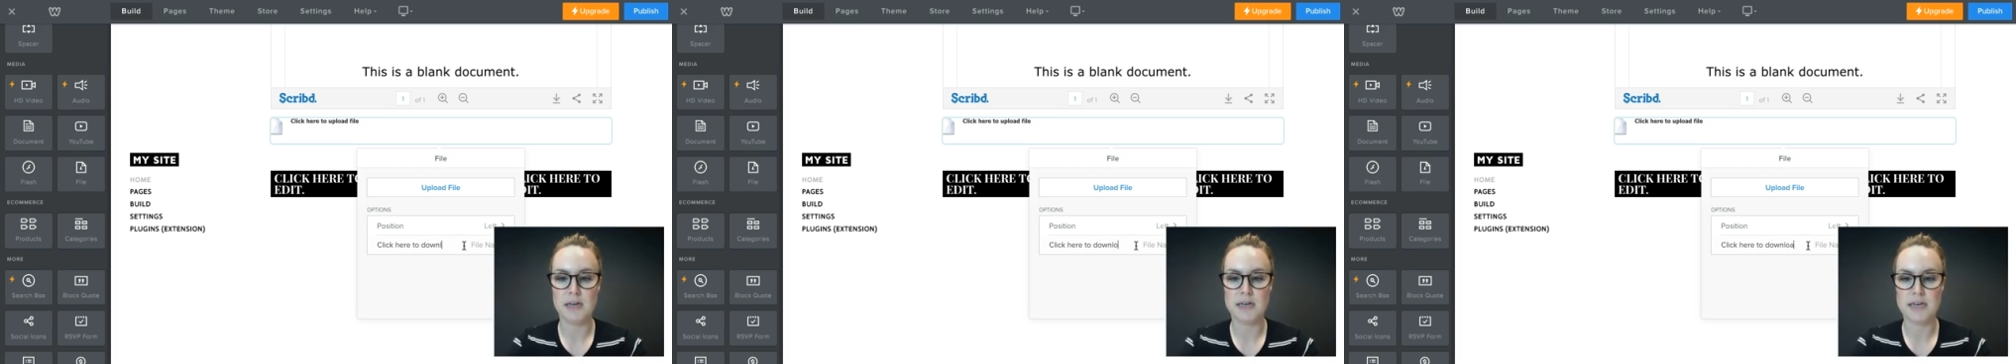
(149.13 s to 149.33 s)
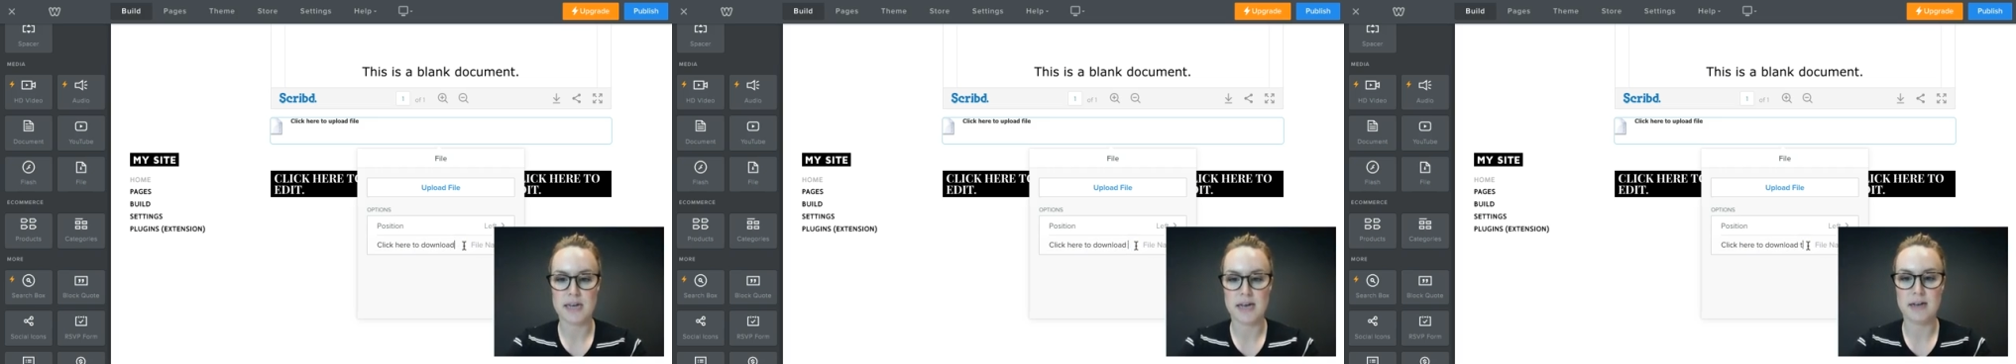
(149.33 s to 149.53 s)

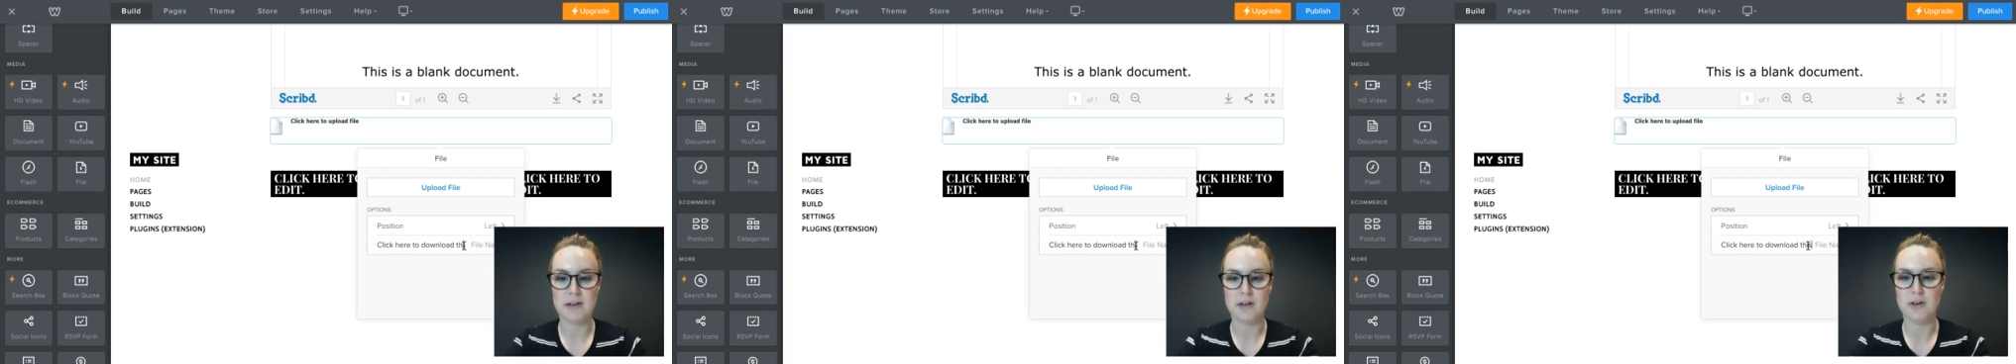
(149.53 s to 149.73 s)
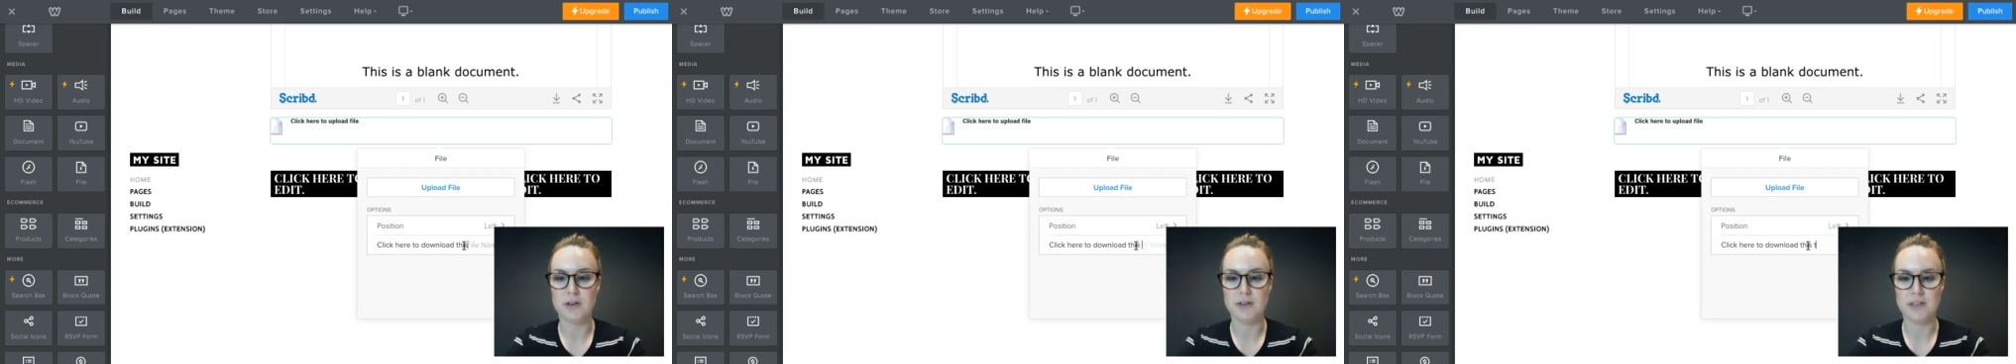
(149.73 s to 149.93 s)

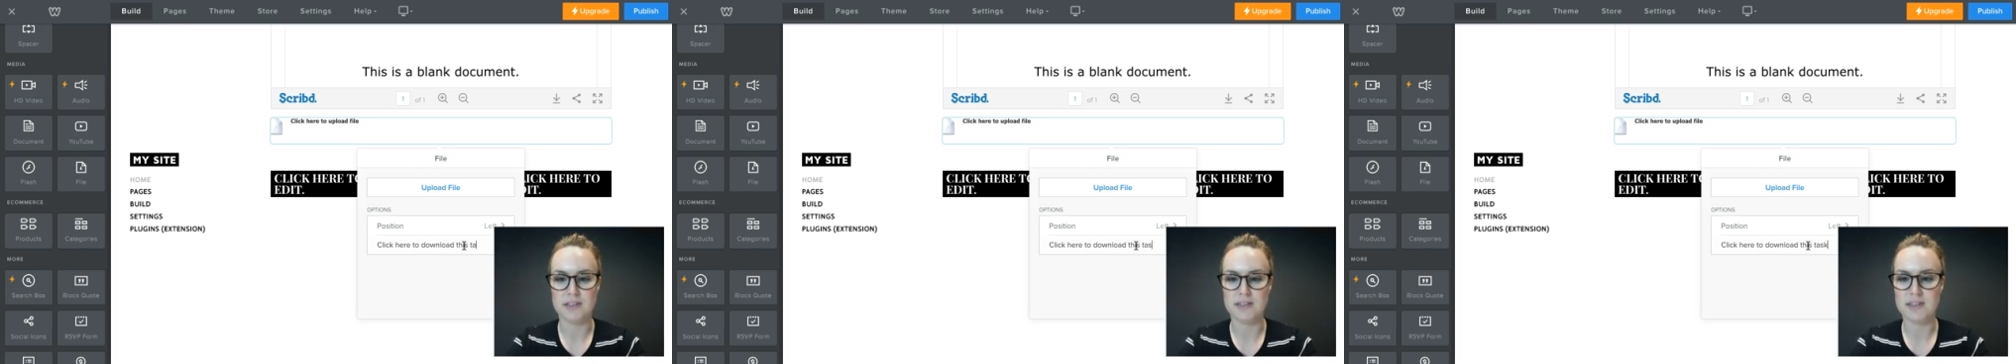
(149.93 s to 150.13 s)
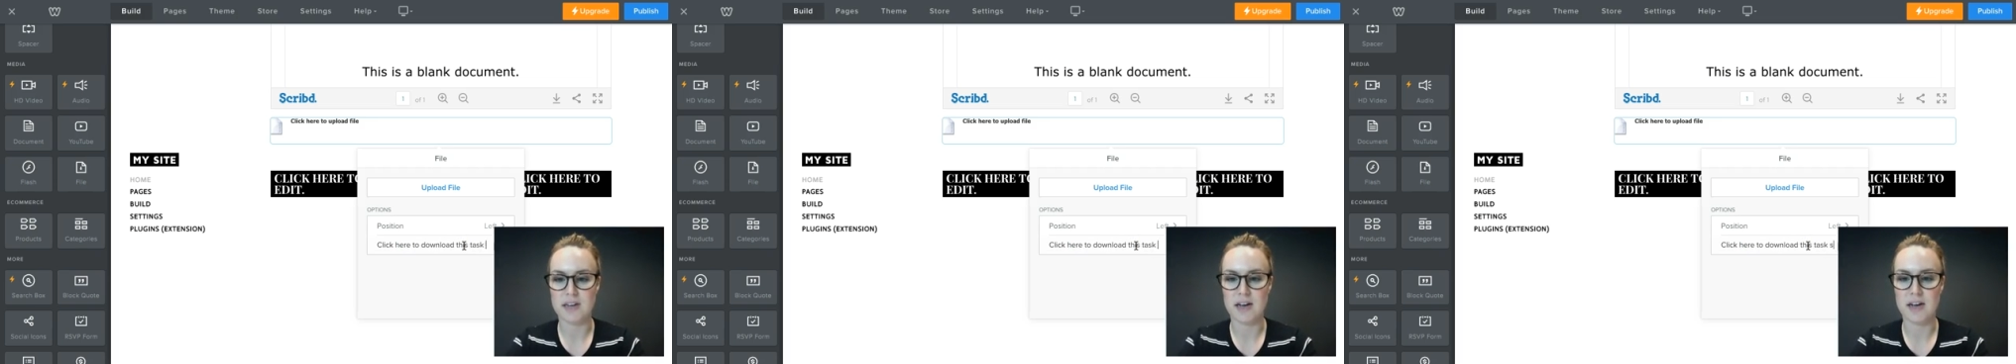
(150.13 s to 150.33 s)
download
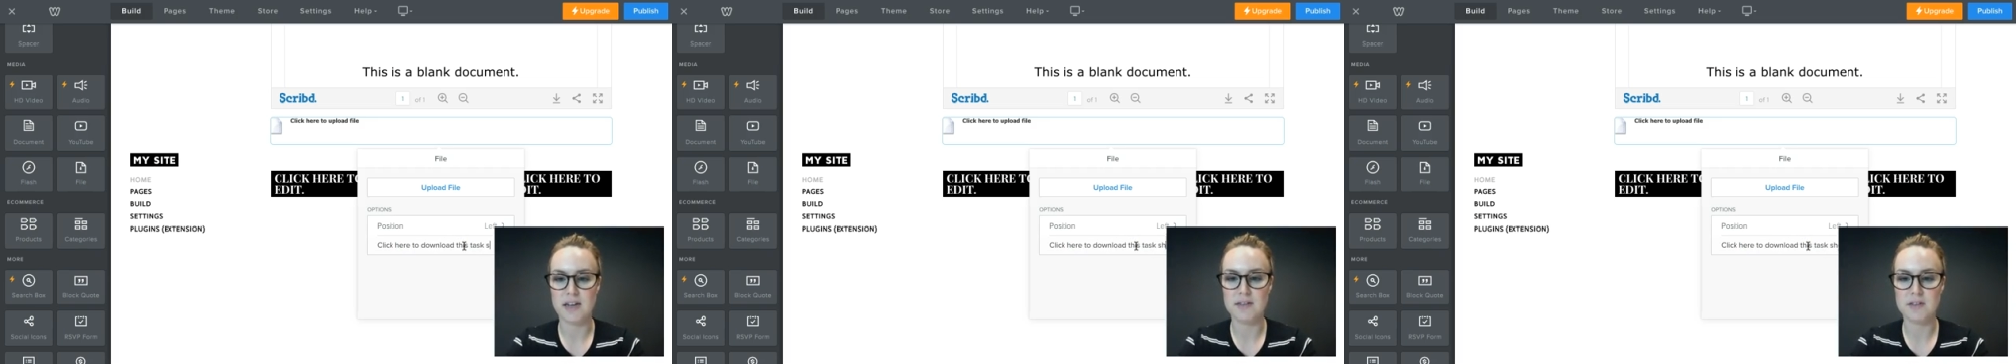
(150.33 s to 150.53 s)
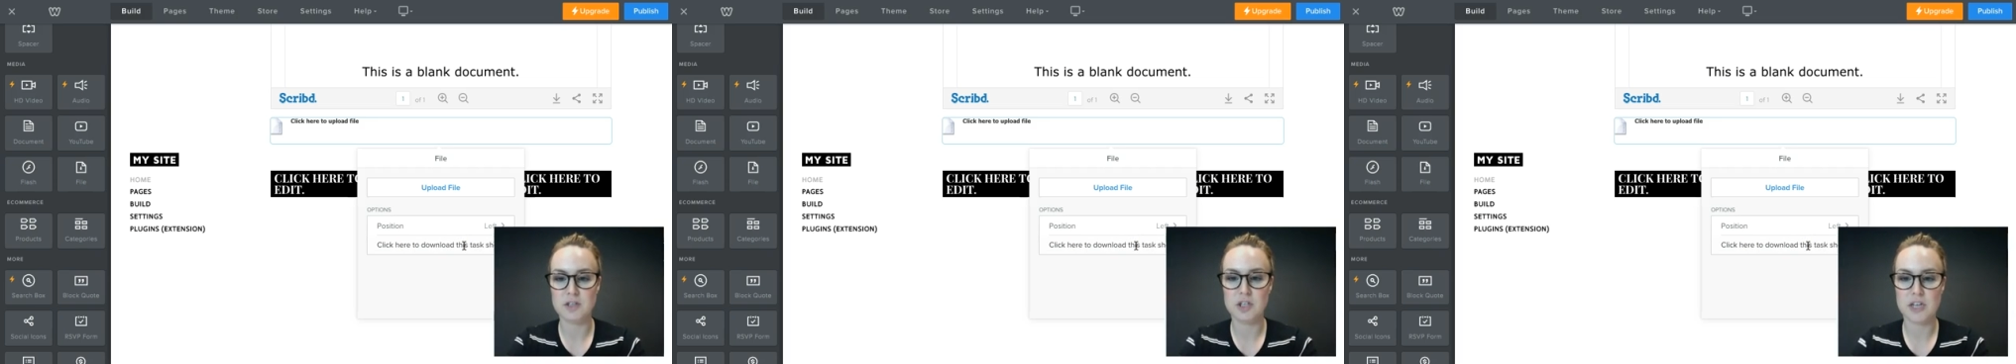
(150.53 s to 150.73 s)
this
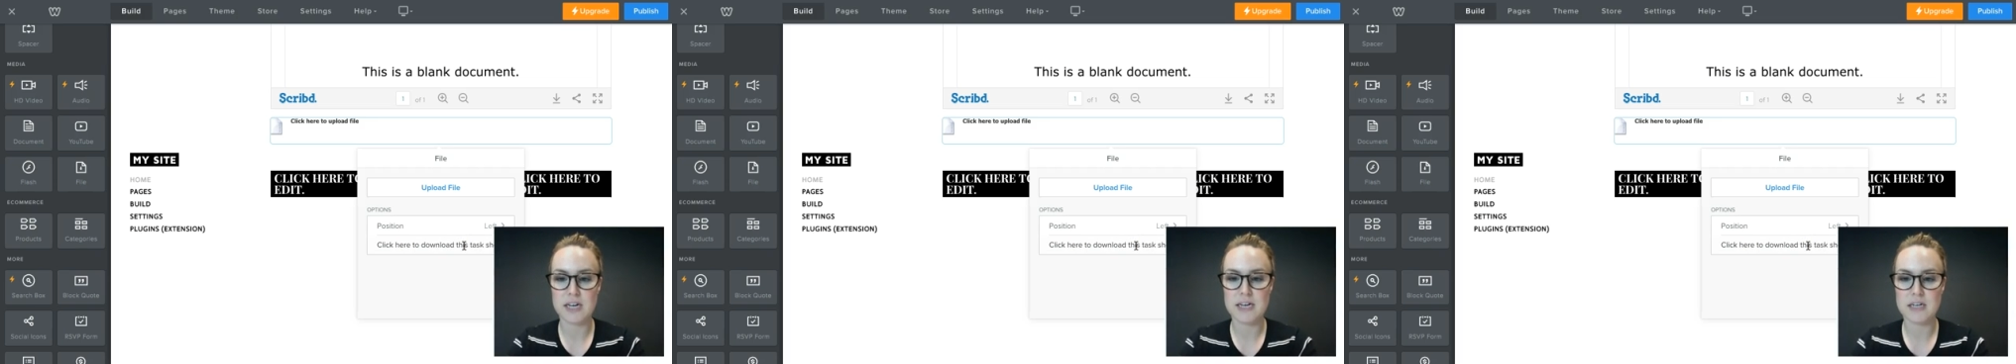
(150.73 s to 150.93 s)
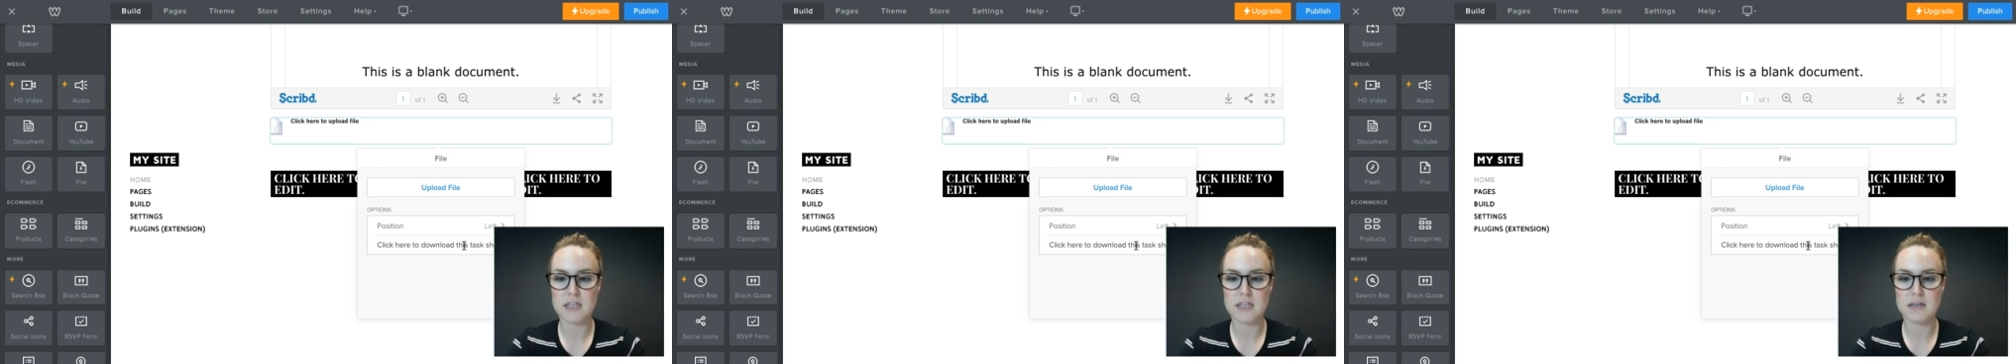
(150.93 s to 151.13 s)
task
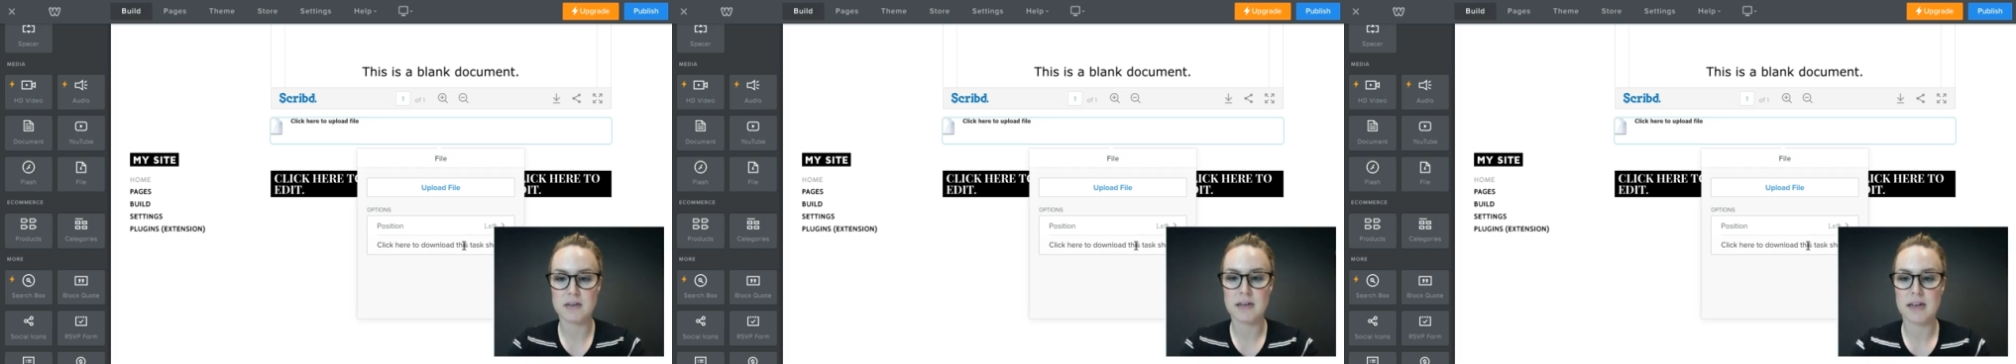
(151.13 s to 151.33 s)
sheet.